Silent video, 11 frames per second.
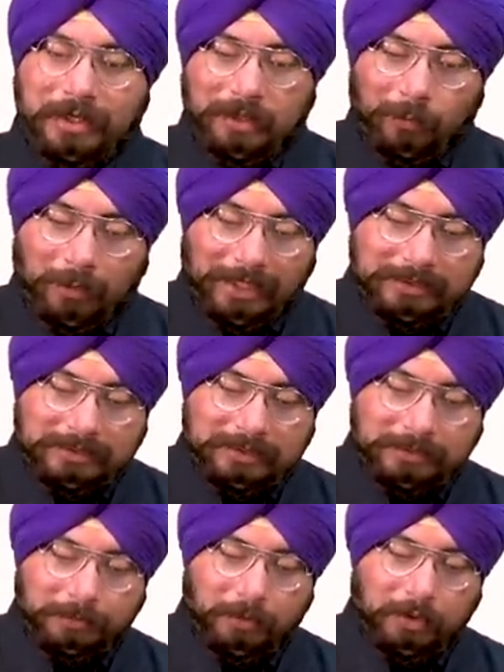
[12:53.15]
Now, why this is
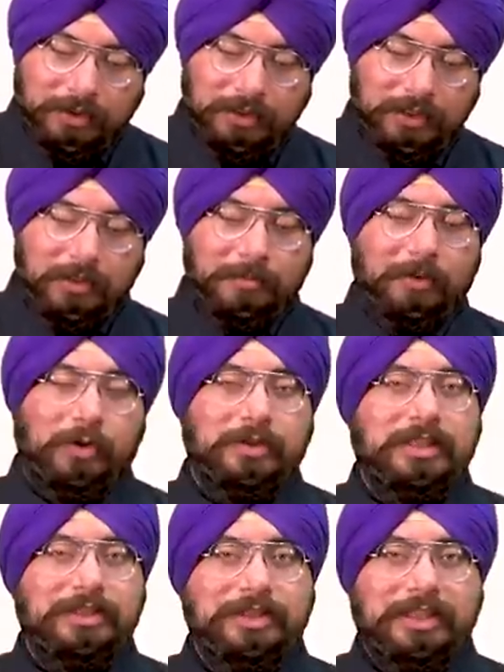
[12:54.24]
important? Because
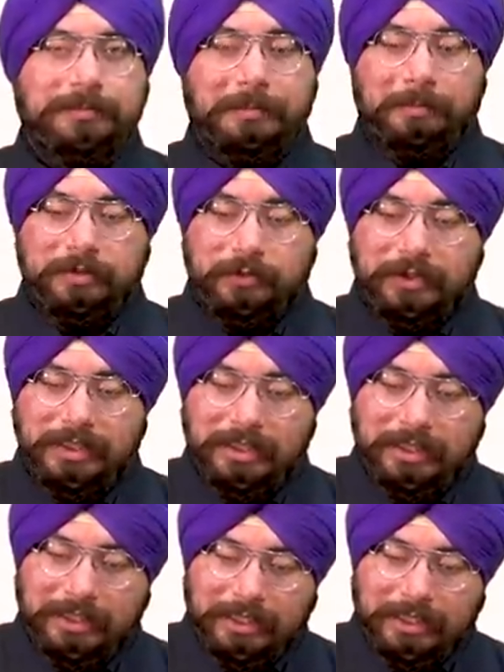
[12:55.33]
our GS paper 3,